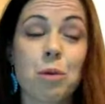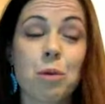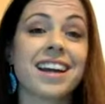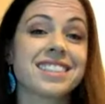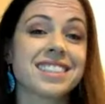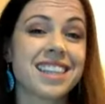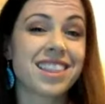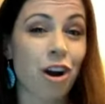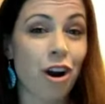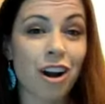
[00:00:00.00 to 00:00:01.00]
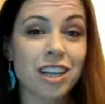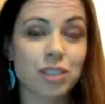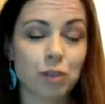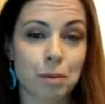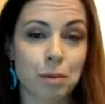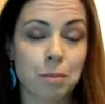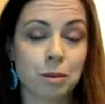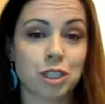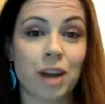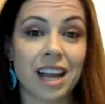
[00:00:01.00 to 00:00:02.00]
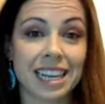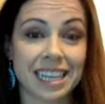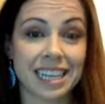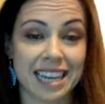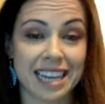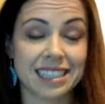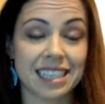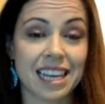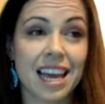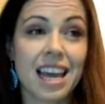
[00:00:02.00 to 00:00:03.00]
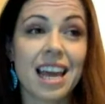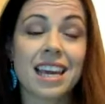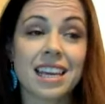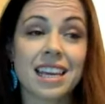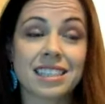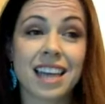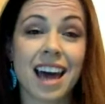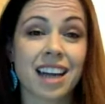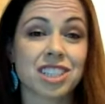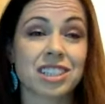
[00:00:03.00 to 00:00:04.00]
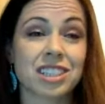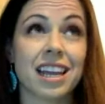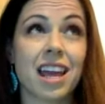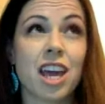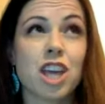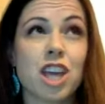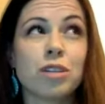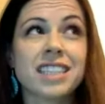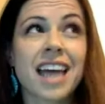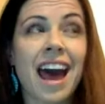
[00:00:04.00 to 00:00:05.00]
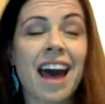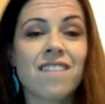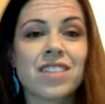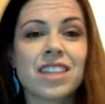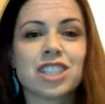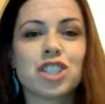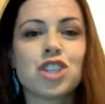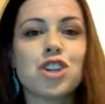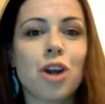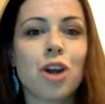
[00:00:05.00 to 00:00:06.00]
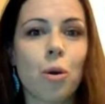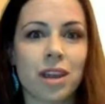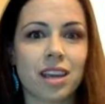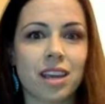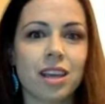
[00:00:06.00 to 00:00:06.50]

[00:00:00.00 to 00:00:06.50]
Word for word: one that's the hardest for people to recognize, is actually you just have this knowing.